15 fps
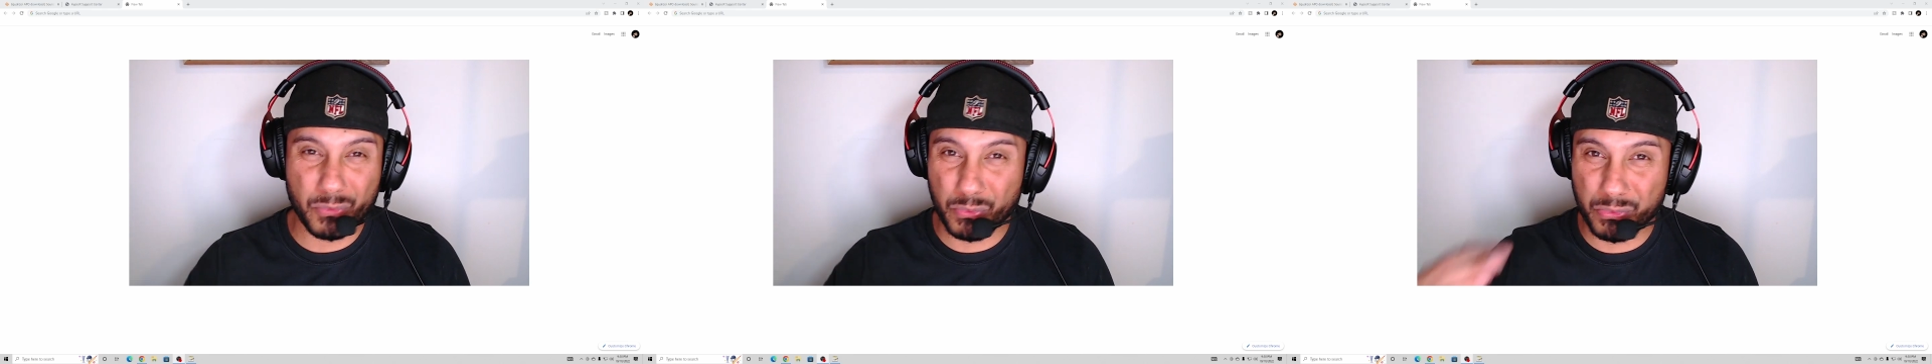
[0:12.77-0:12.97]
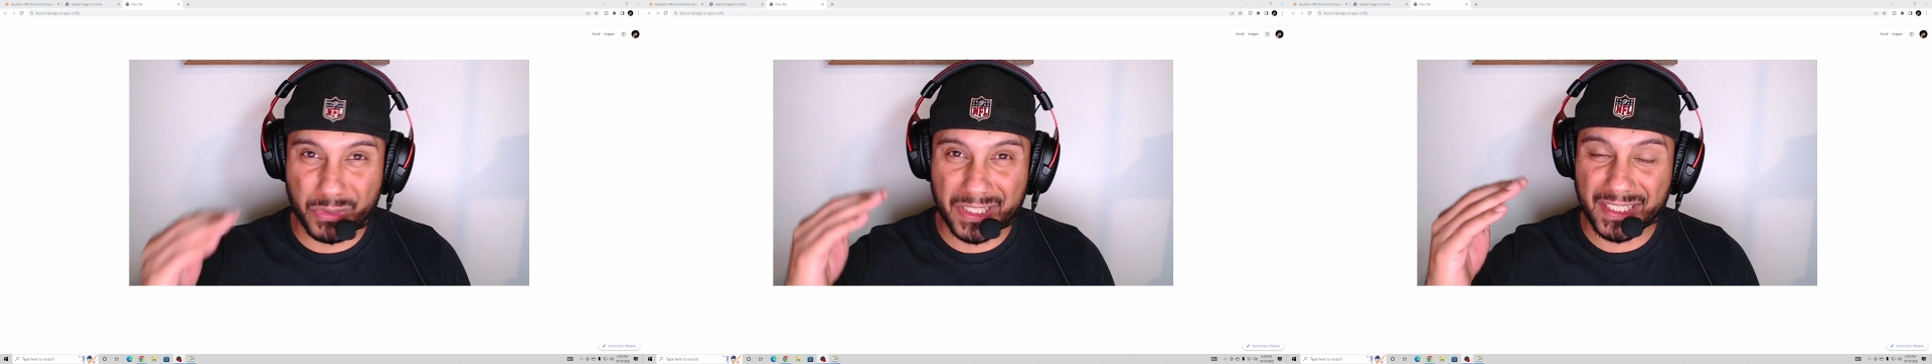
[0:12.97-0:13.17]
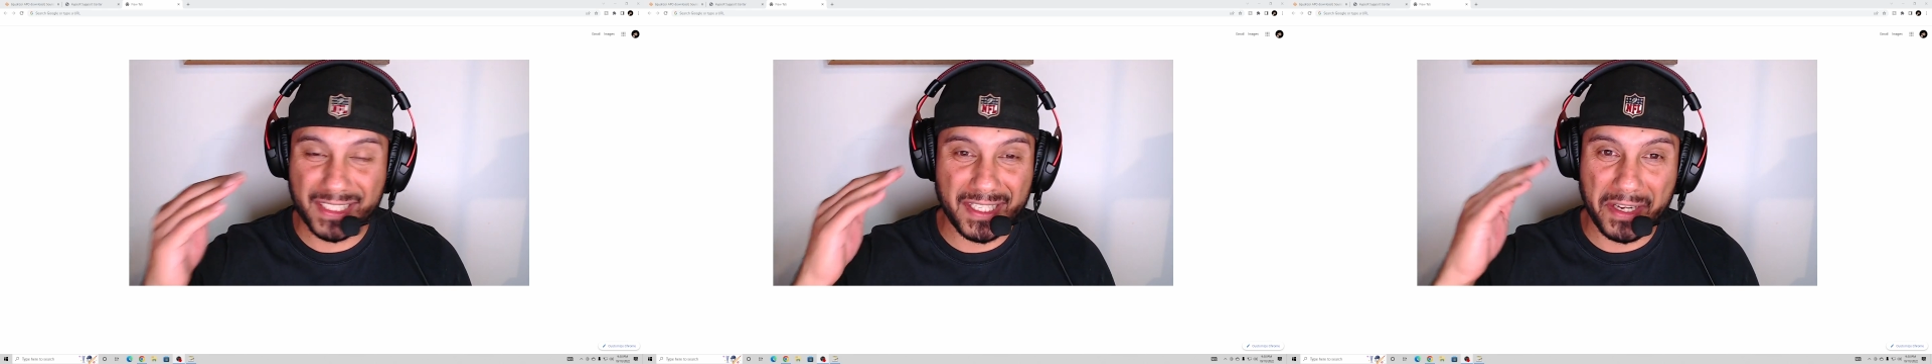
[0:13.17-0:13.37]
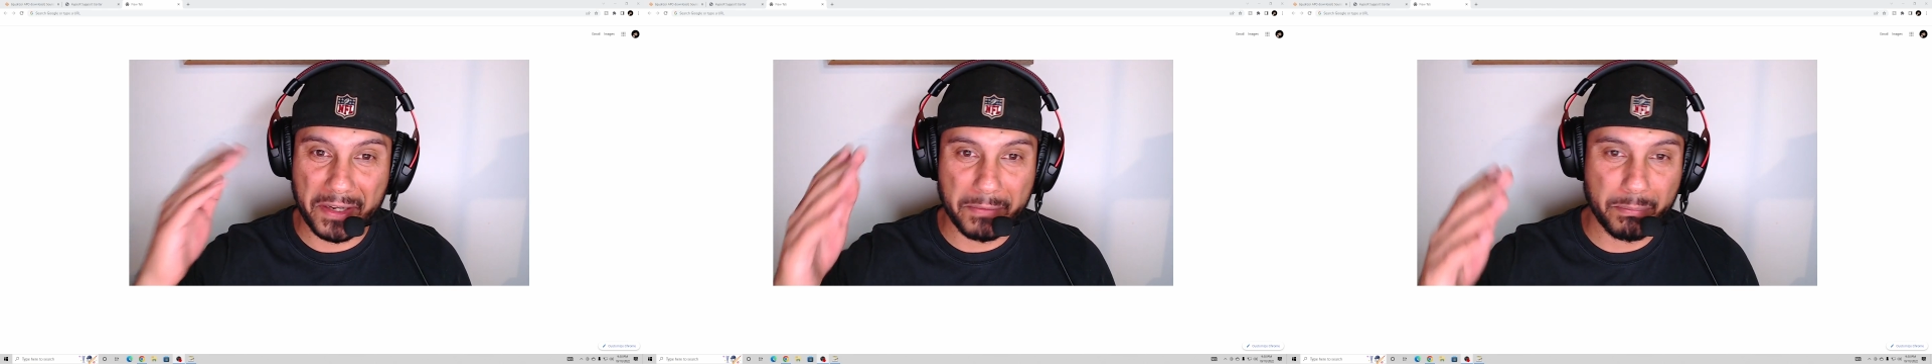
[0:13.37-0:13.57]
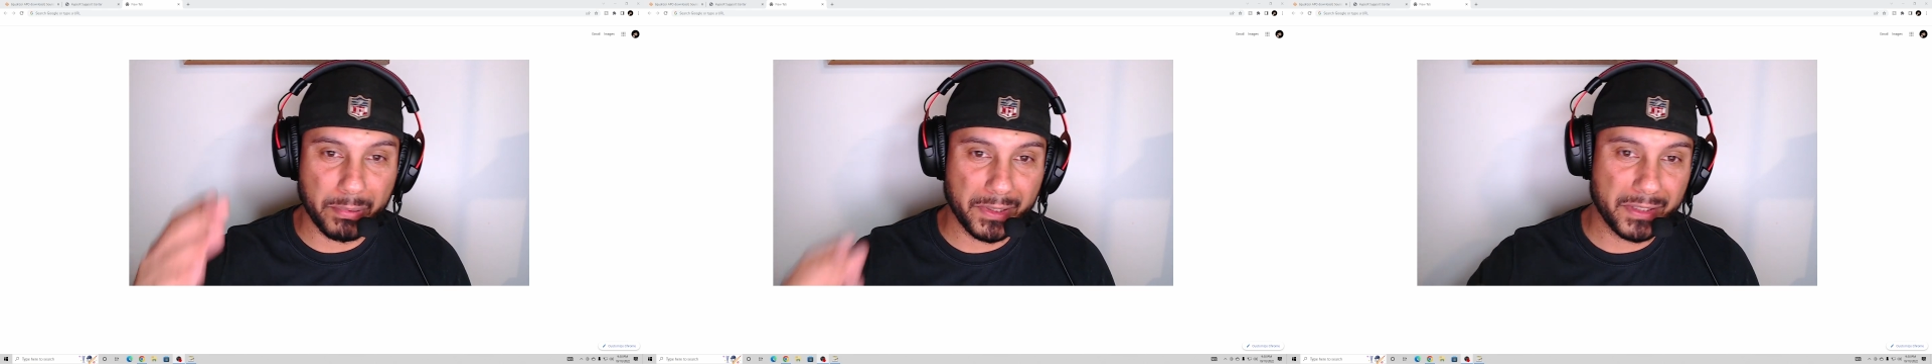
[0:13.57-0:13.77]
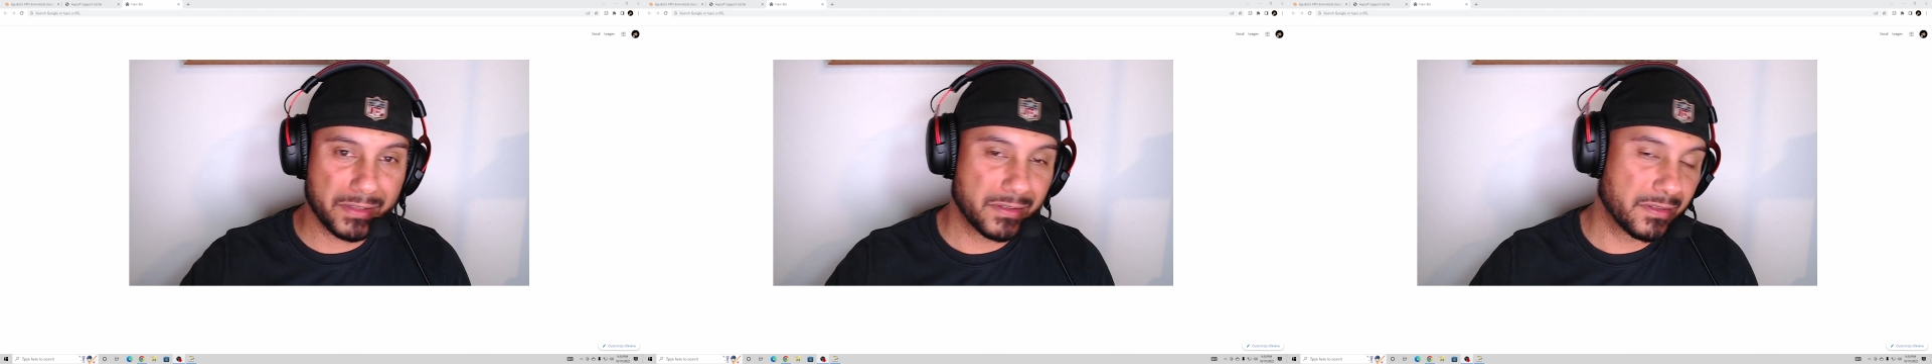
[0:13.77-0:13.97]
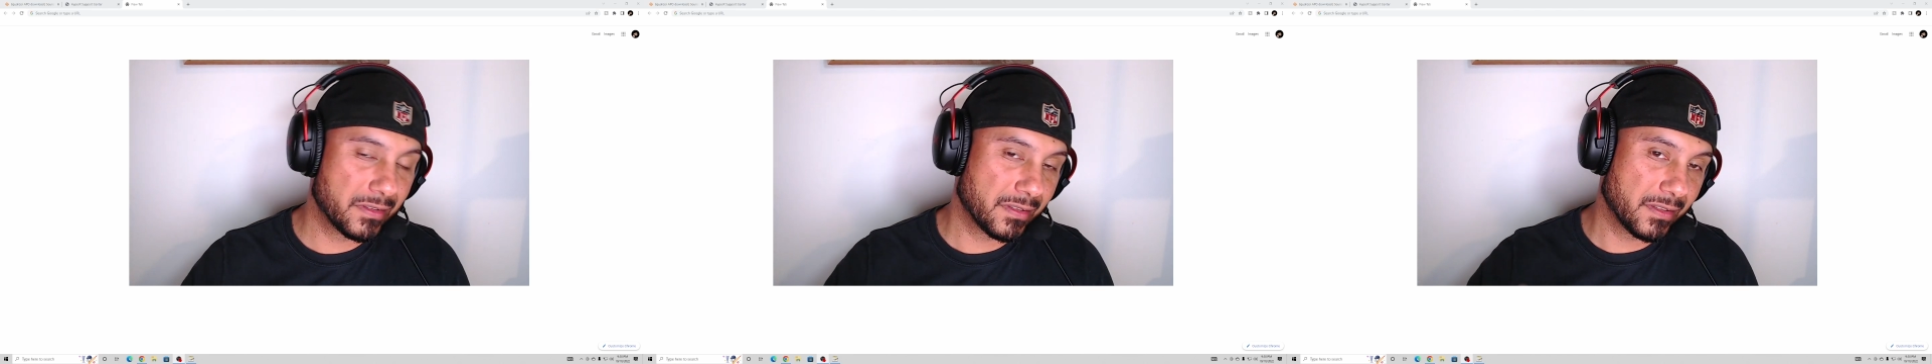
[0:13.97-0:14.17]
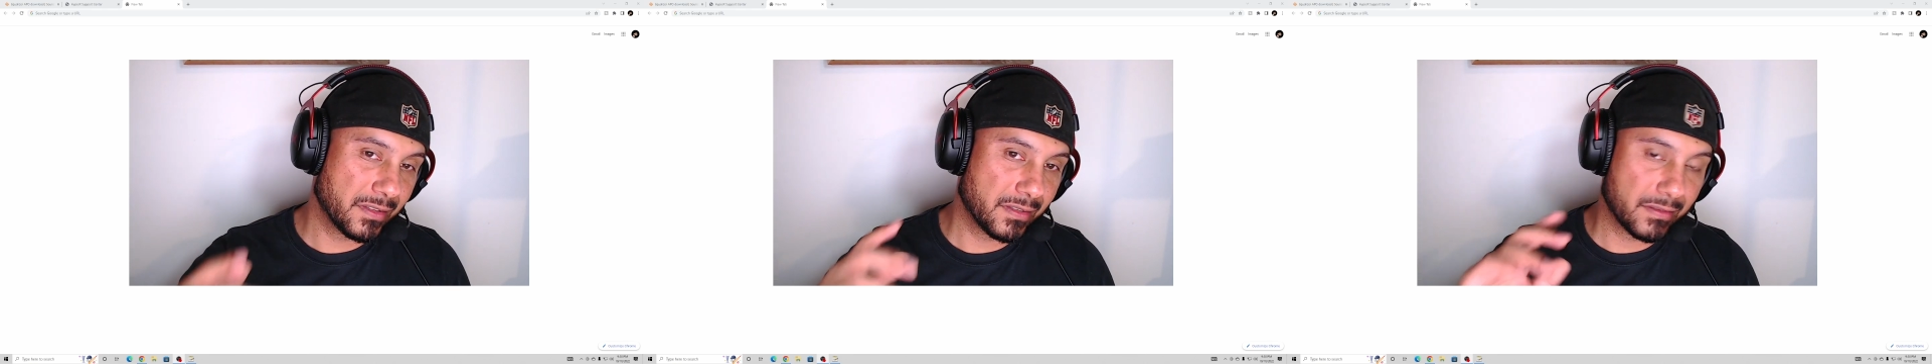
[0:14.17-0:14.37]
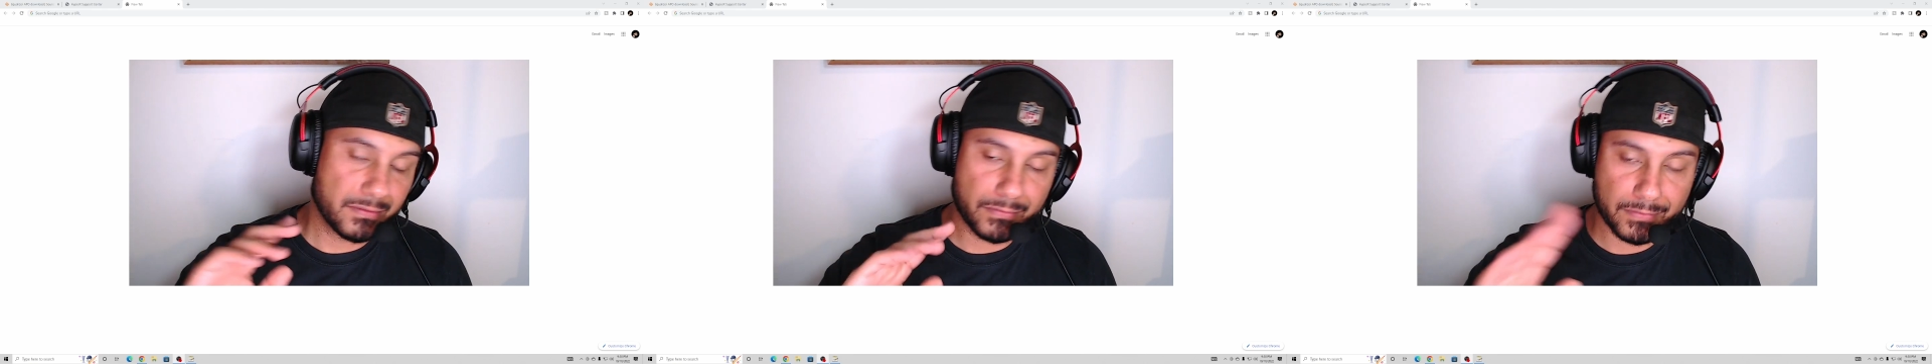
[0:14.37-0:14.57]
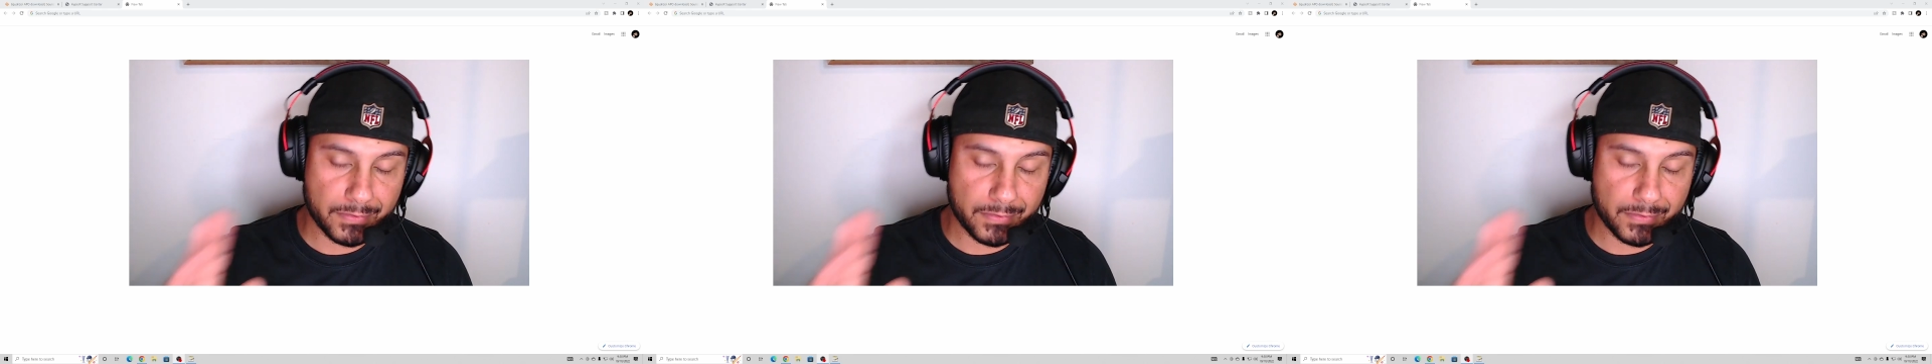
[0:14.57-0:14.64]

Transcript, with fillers: really high pitch. It,